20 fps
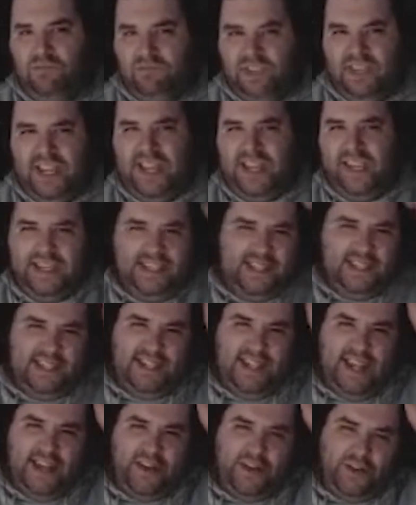kind of
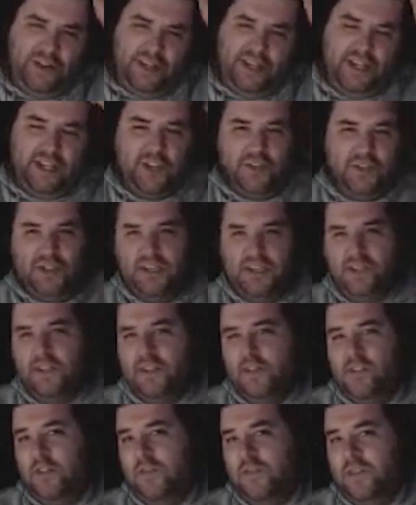standard Tetris on the
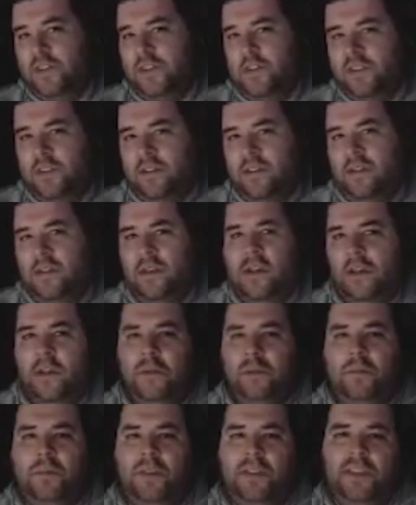surface,
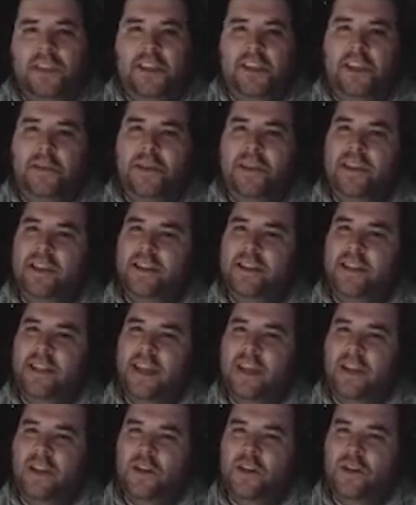but the gimmick is
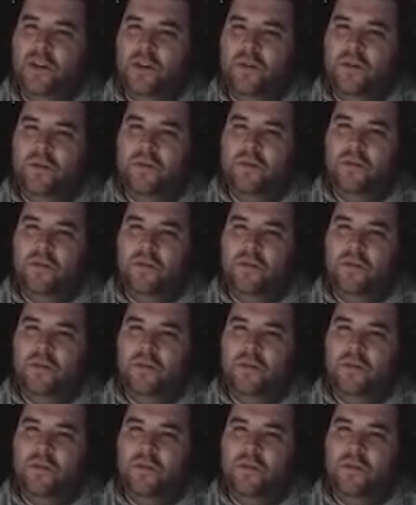that you don't